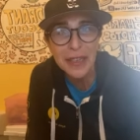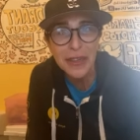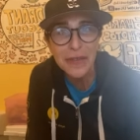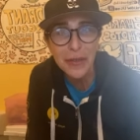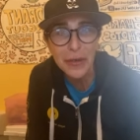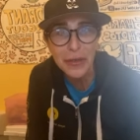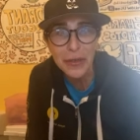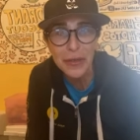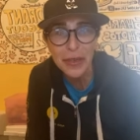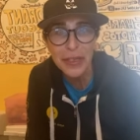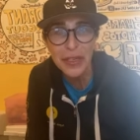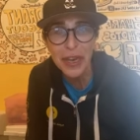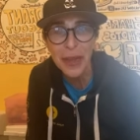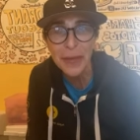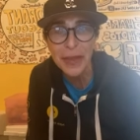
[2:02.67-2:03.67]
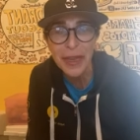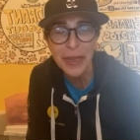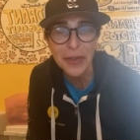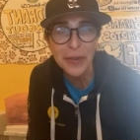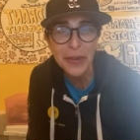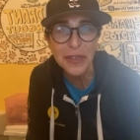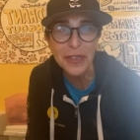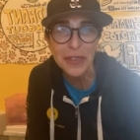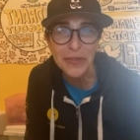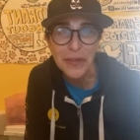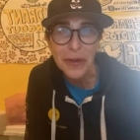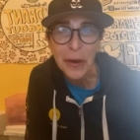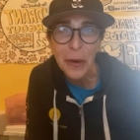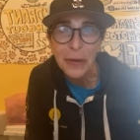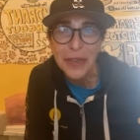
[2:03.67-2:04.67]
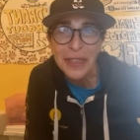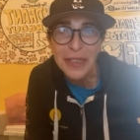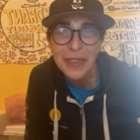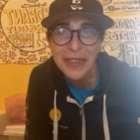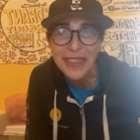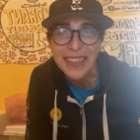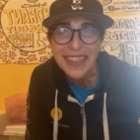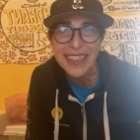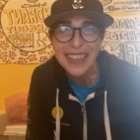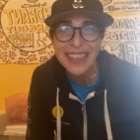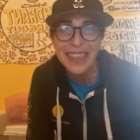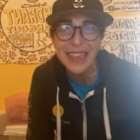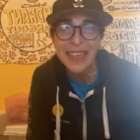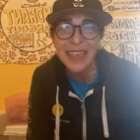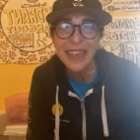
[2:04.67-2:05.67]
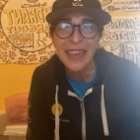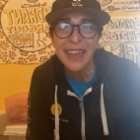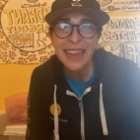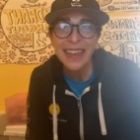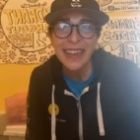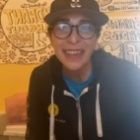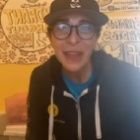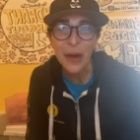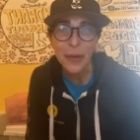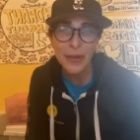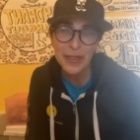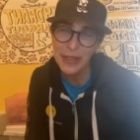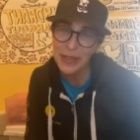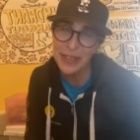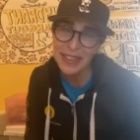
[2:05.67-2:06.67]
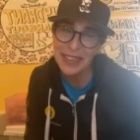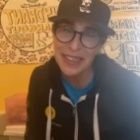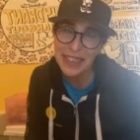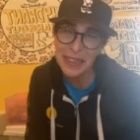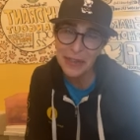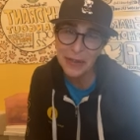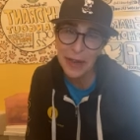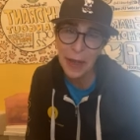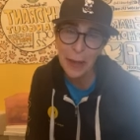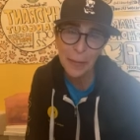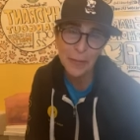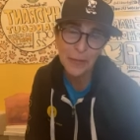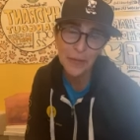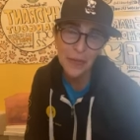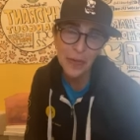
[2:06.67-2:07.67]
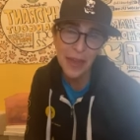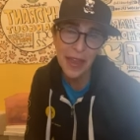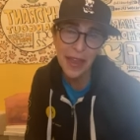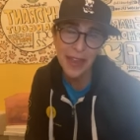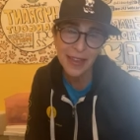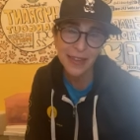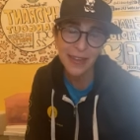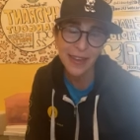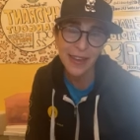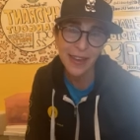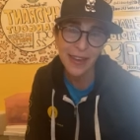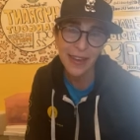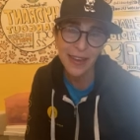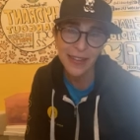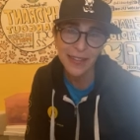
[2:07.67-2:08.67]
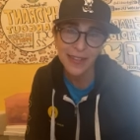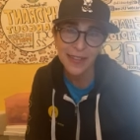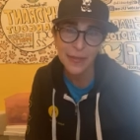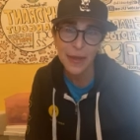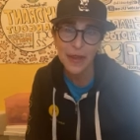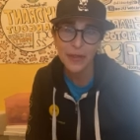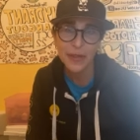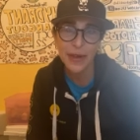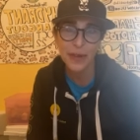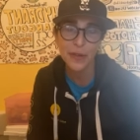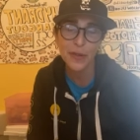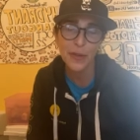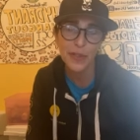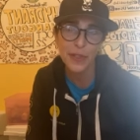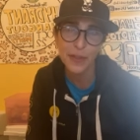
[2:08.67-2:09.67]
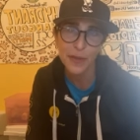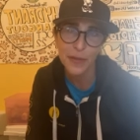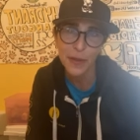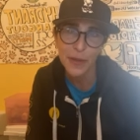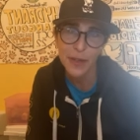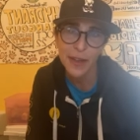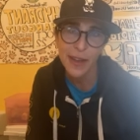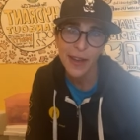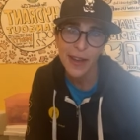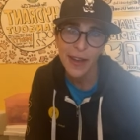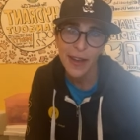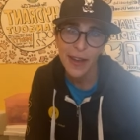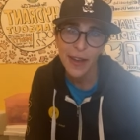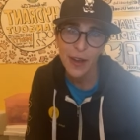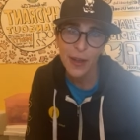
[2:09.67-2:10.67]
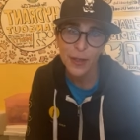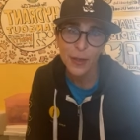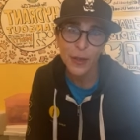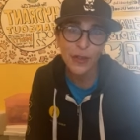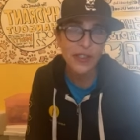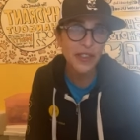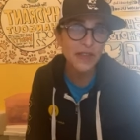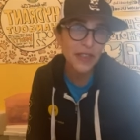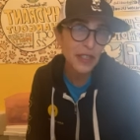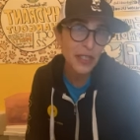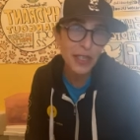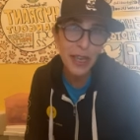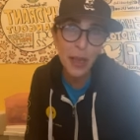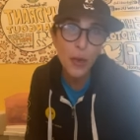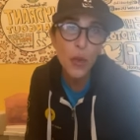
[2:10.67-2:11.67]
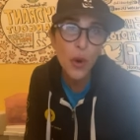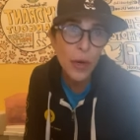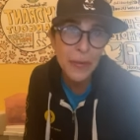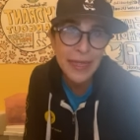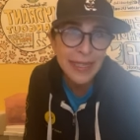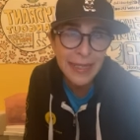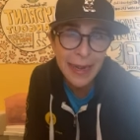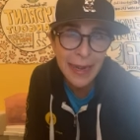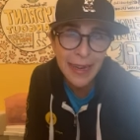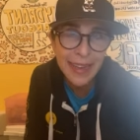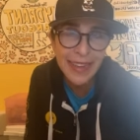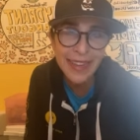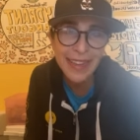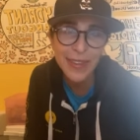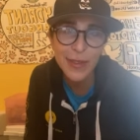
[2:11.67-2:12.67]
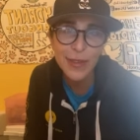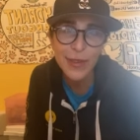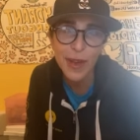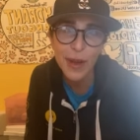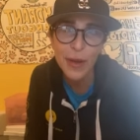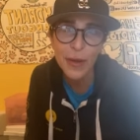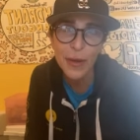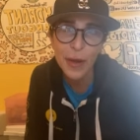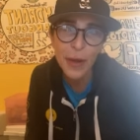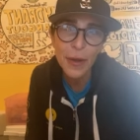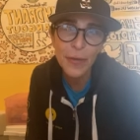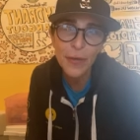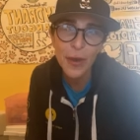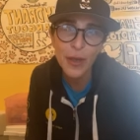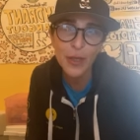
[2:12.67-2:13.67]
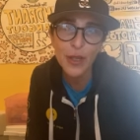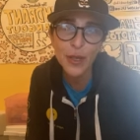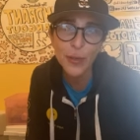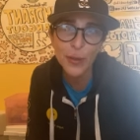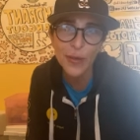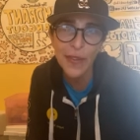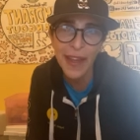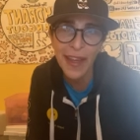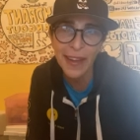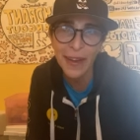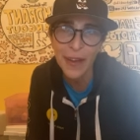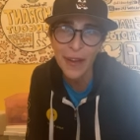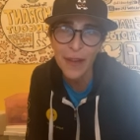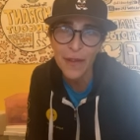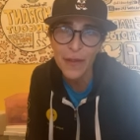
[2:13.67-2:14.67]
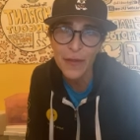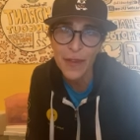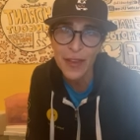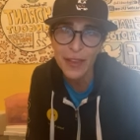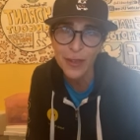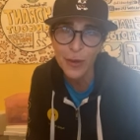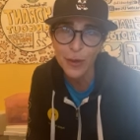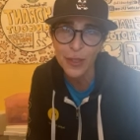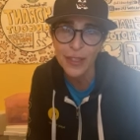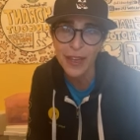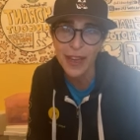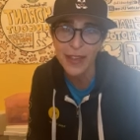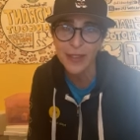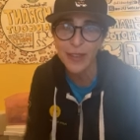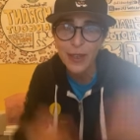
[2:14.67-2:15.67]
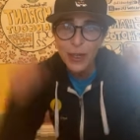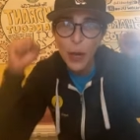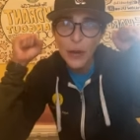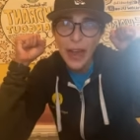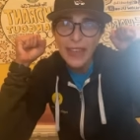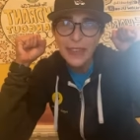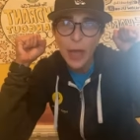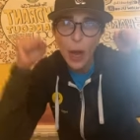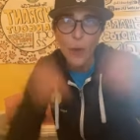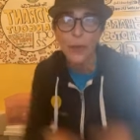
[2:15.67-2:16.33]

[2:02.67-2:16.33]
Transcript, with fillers: the folks who are chiming in. Christopher, always good to see, always good to see your name. And uh, my friend Christopher, uh, also known as VGK Warmies guy, he's a, uh, a super fan of the Vegas Golden Knights. Go Knights, go!